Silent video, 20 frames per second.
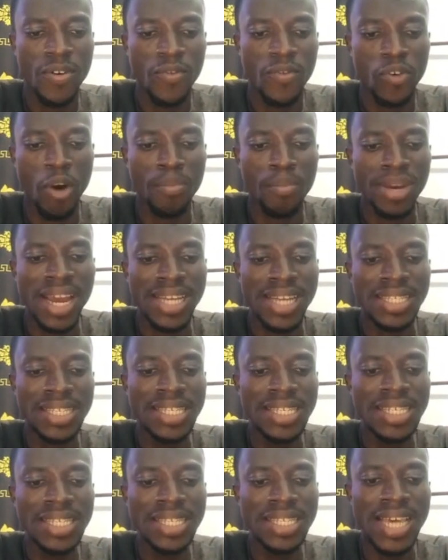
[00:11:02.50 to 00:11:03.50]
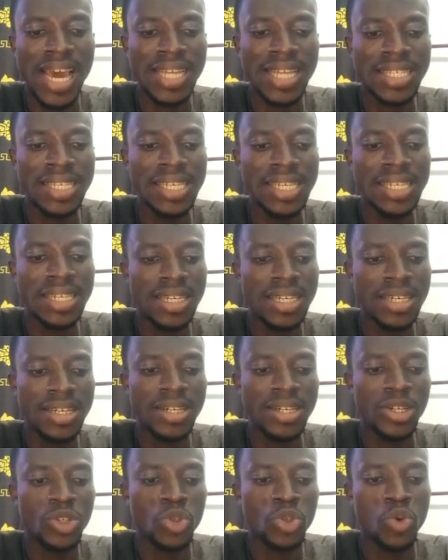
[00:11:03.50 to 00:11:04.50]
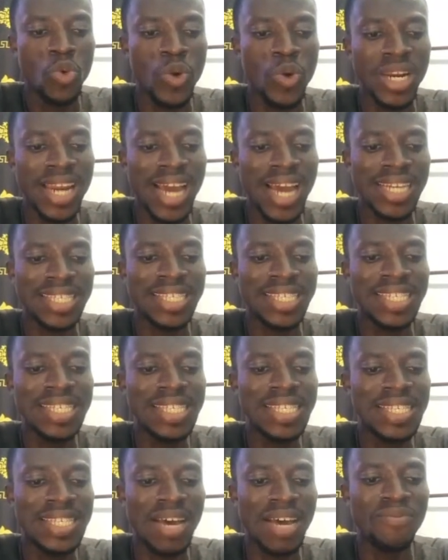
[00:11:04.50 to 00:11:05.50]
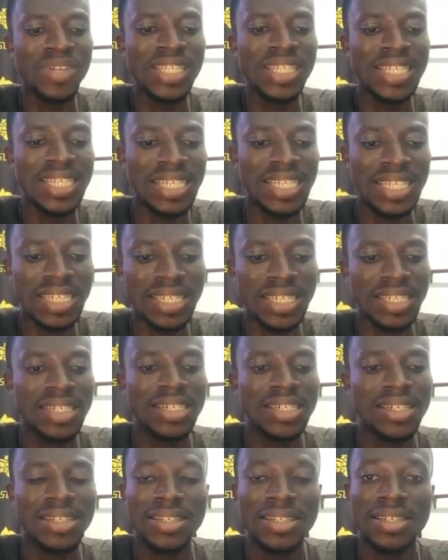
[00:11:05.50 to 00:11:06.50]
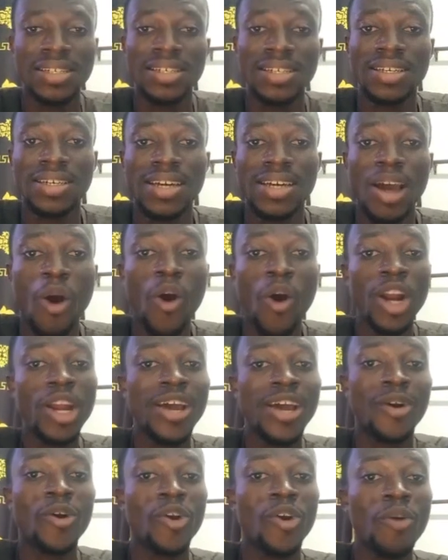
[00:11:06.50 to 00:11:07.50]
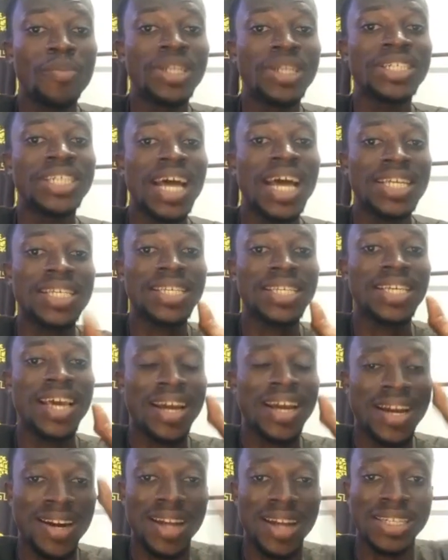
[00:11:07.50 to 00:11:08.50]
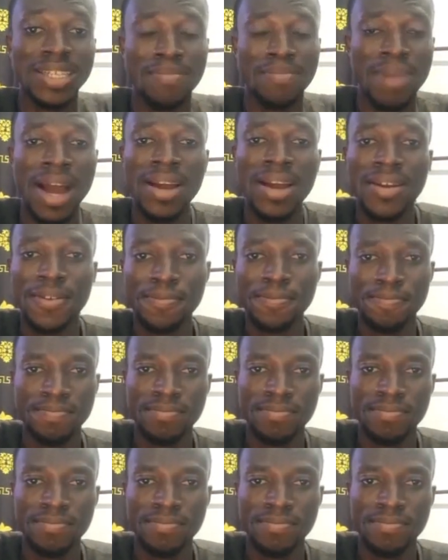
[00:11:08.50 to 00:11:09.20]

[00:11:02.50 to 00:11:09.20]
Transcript: from 1930 to 1970. A honor economy has a crash back.